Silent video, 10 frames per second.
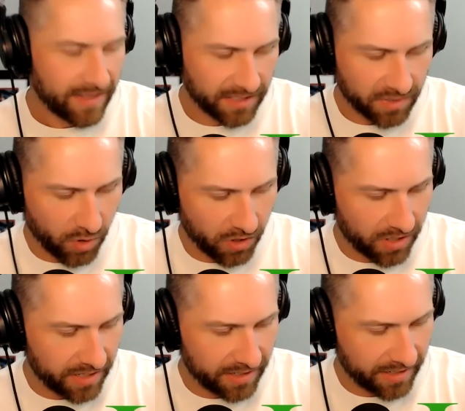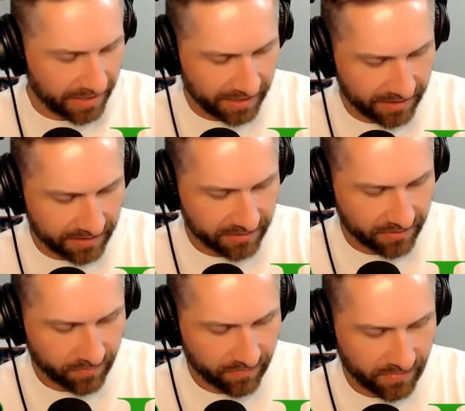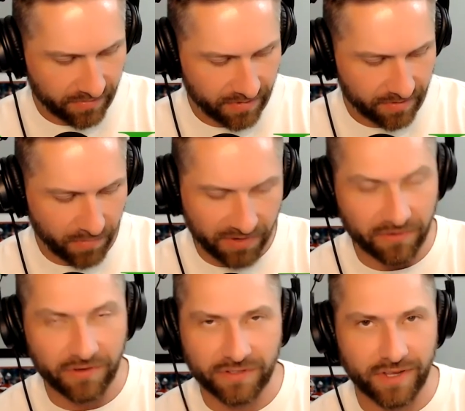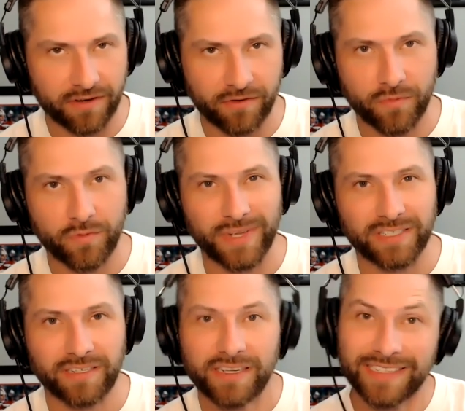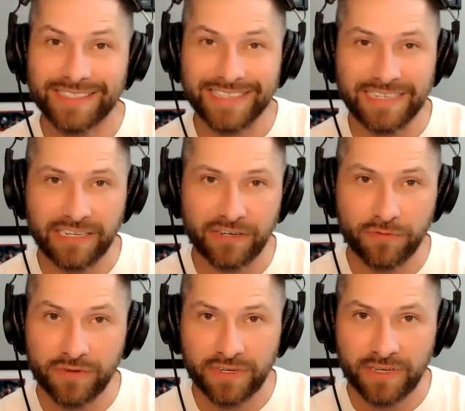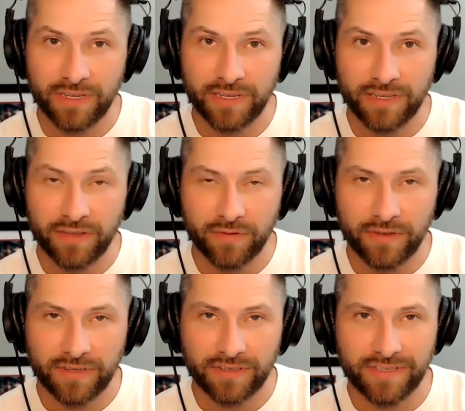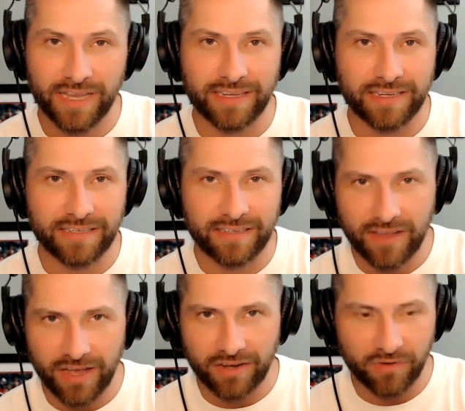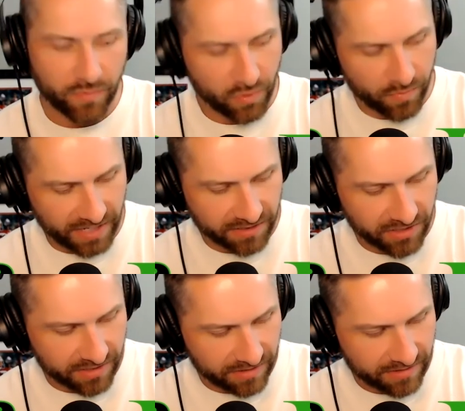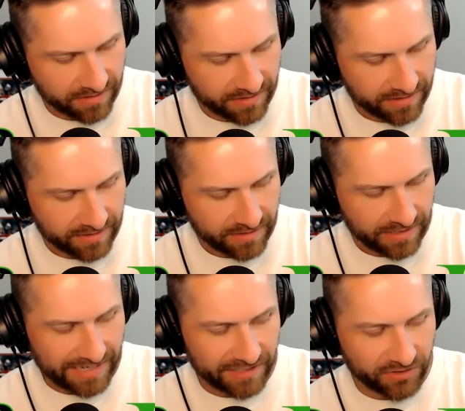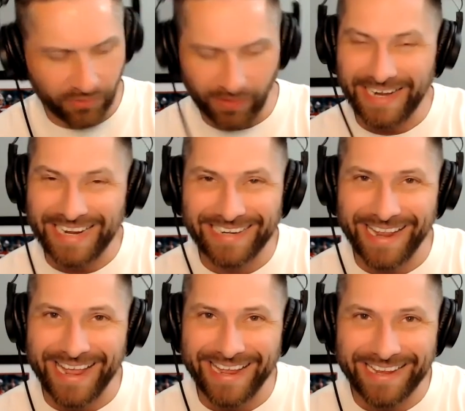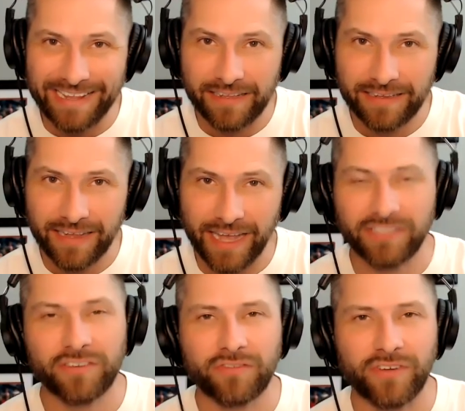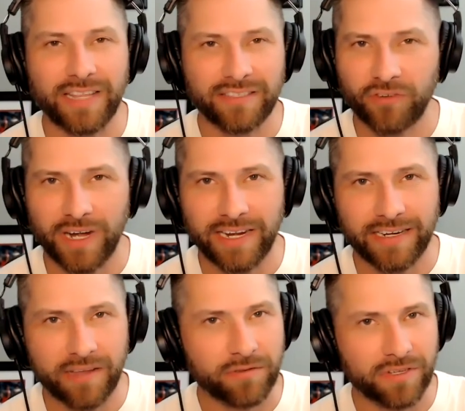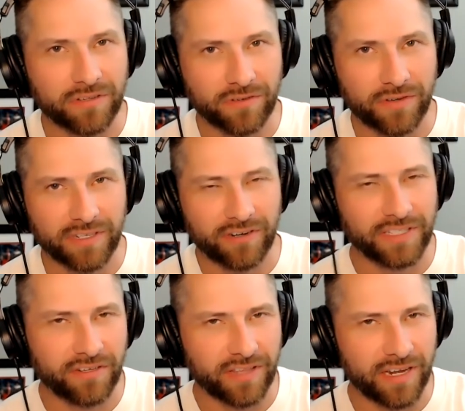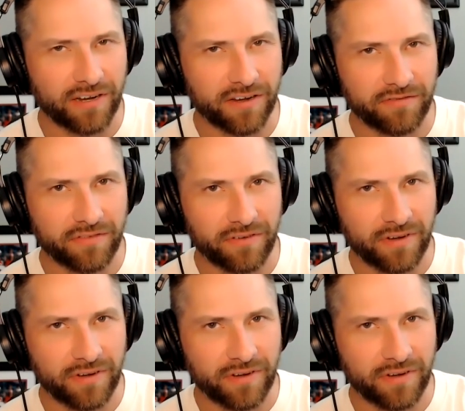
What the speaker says: The Departed is my first honorable mention. Casino, second honorable mention. Training Day. I took Training Day was also on there. I took that off.